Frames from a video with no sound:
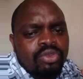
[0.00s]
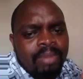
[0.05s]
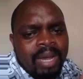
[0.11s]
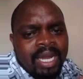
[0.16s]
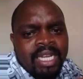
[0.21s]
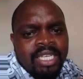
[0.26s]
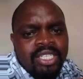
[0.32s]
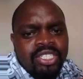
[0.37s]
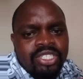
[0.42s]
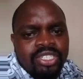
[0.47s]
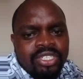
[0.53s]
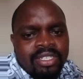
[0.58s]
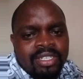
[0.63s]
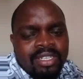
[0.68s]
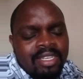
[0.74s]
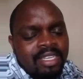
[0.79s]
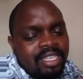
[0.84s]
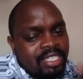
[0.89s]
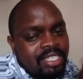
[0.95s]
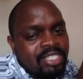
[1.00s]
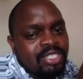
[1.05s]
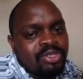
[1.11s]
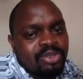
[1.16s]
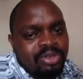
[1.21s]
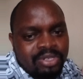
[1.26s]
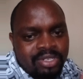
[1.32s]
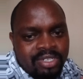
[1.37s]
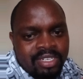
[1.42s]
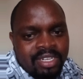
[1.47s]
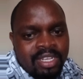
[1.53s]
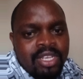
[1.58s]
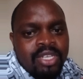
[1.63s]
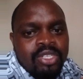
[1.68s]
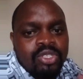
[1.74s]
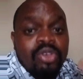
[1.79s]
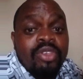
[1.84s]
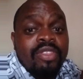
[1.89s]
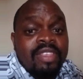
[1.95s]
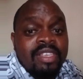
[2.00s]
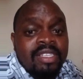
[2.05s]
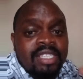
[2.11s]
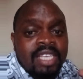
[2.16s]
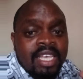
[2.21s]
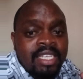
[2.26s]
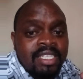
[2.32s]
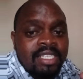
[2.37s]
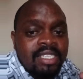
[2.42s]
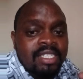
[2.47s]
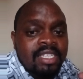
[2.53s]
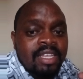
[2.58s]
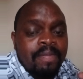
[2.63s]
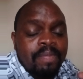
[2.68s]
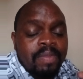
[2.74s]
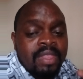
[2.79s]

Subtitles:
to manage? It is not. So in this case,